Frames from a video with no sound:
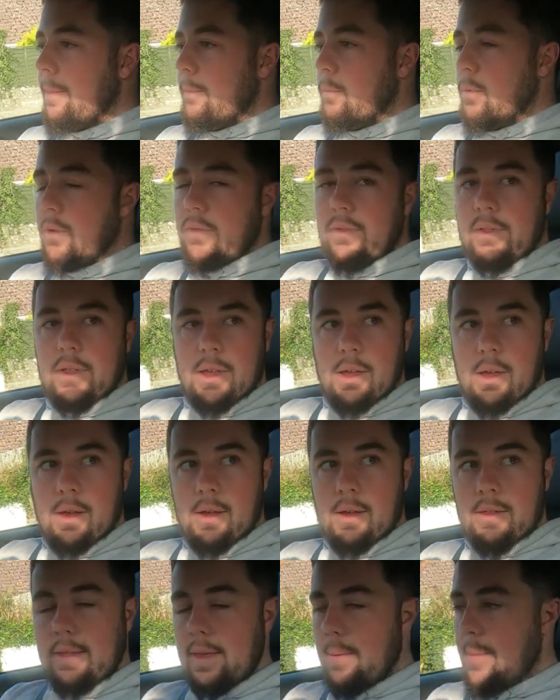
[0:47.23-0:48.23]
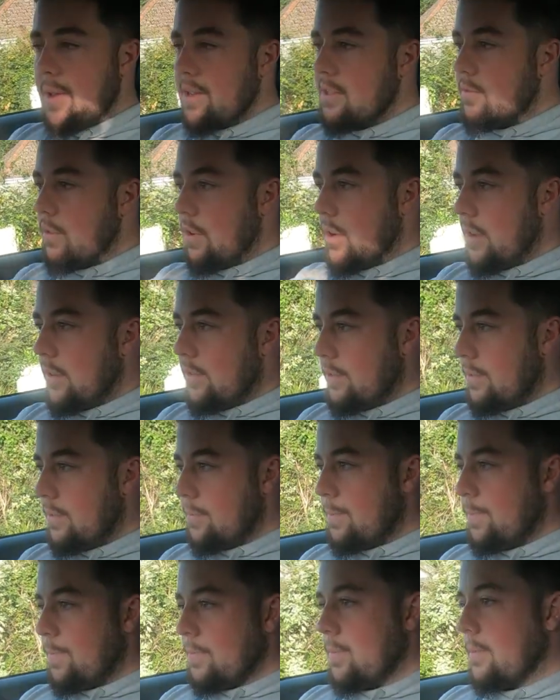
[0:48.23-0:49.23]
with the MX5,
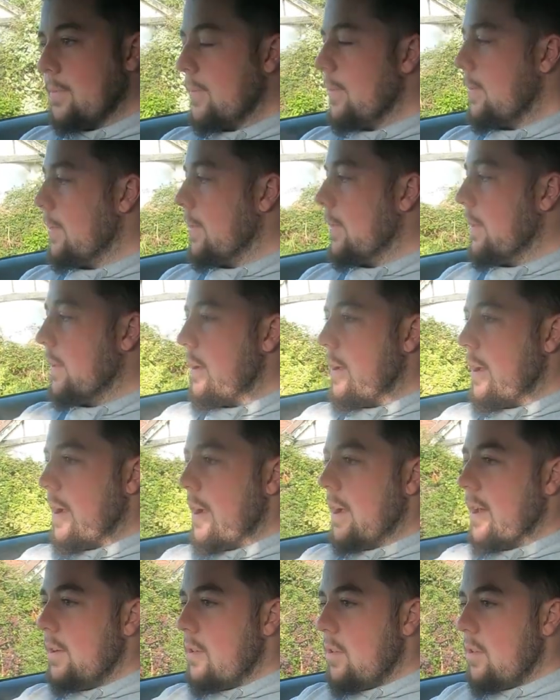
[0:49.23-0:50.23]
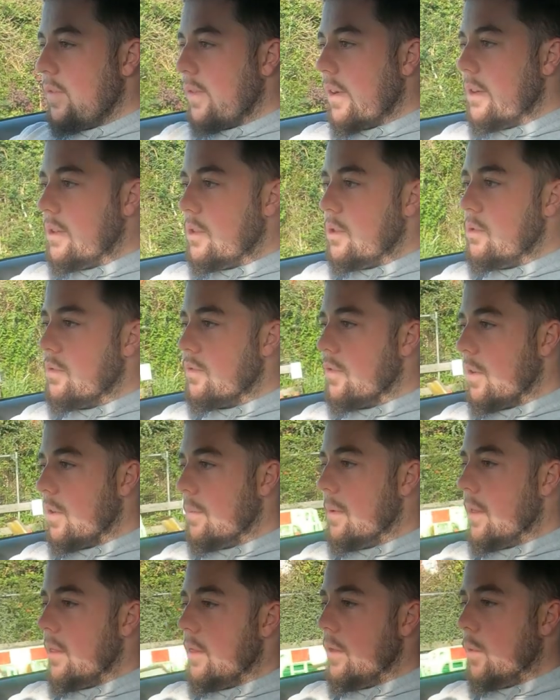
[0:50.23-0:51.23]
and I got a phone call
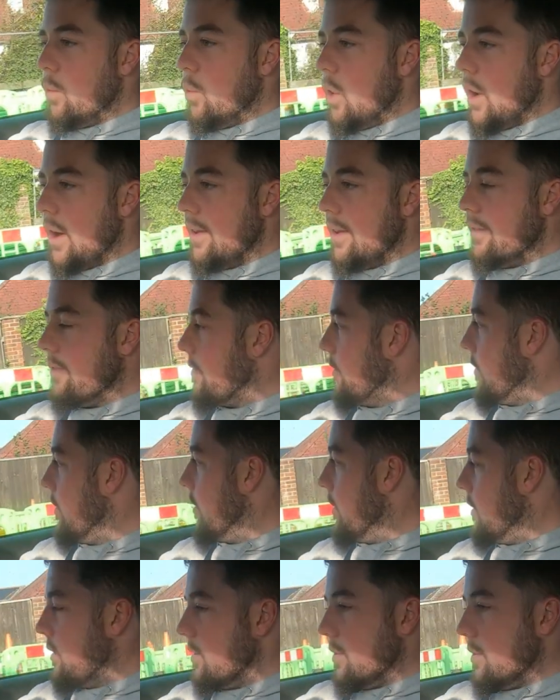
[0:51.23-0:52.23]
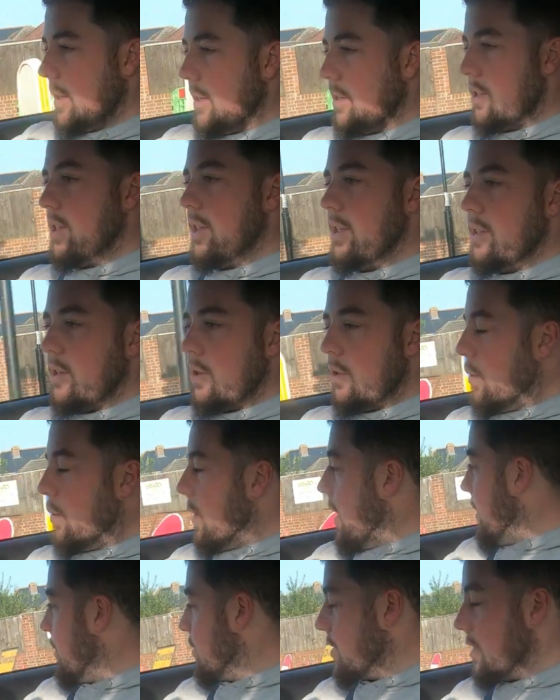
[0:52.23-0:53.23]
from the wife saying she'd
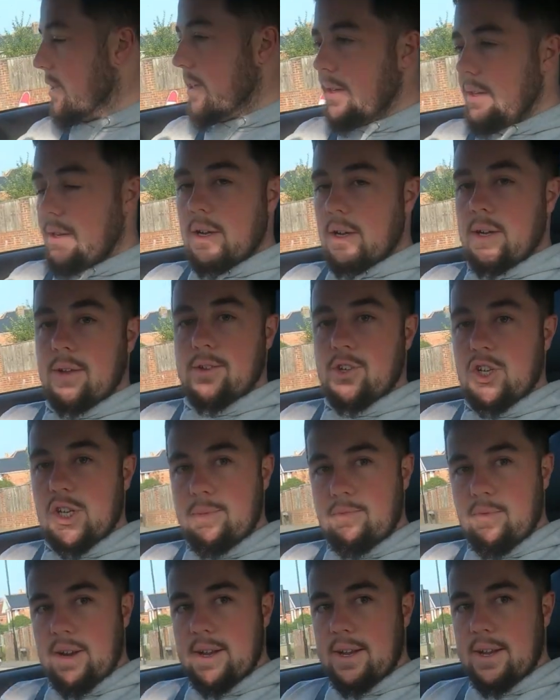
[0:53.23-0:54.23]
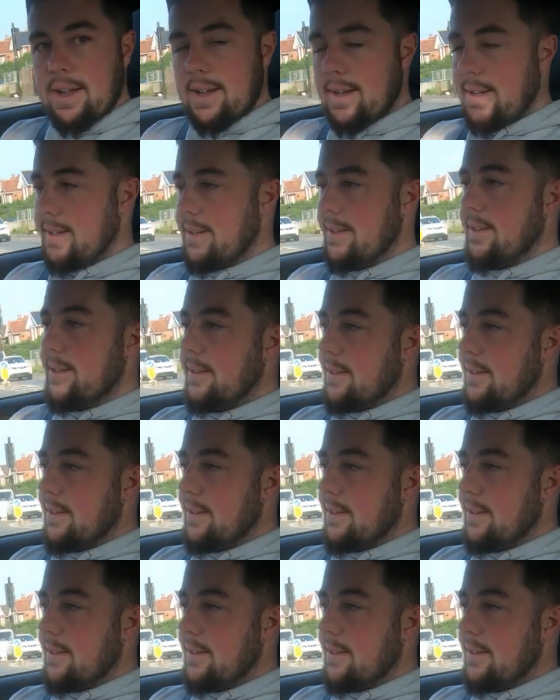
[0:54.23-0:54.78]
crashed her Jeep Renegade.